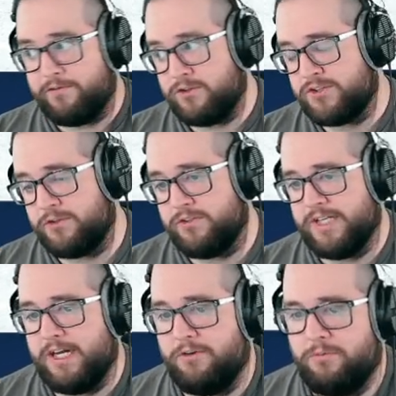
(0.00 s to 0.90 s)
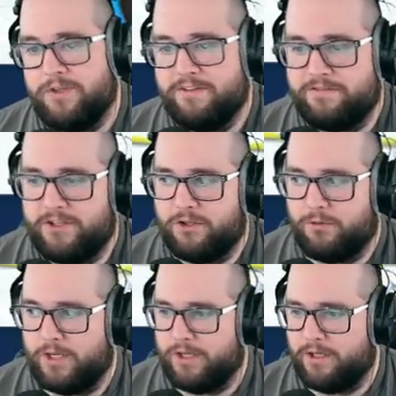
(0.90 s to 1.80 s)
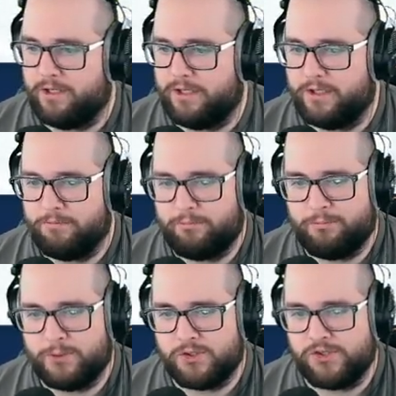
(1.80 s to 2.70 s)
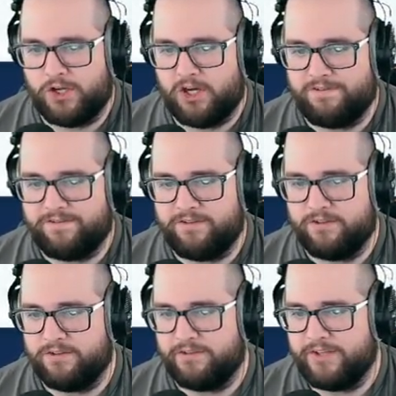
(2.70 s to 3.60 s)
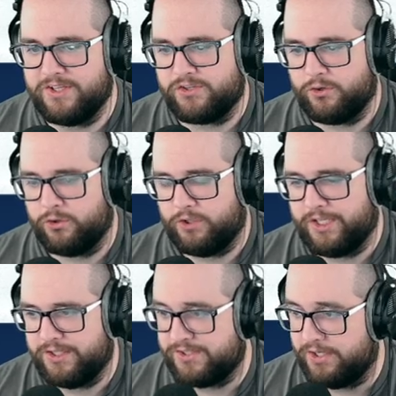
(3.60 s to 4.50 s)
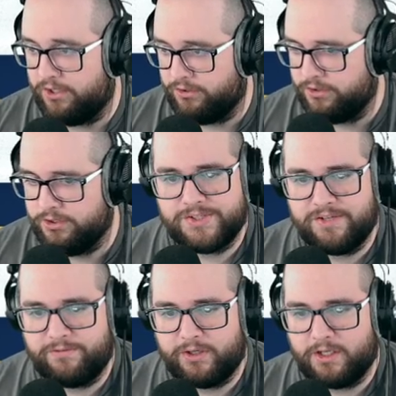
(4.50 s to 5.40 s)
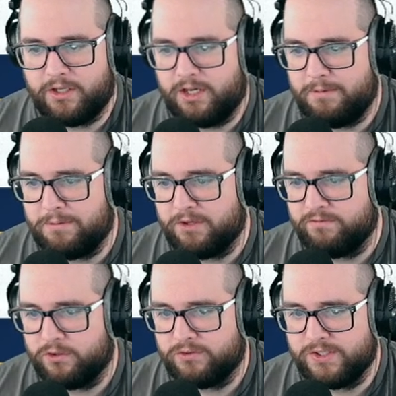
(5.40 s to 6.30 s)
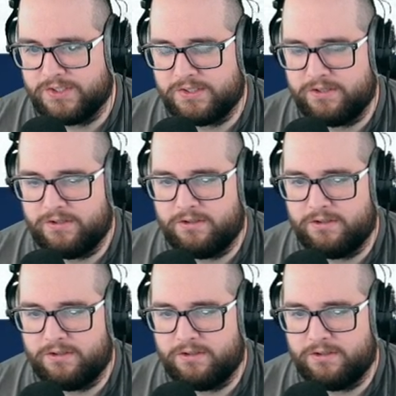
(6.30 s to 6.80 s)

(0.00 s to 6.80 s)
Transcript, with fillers: first third down. We definitely don't want to get pushed off this early, so see if we can uh, maybe convert this.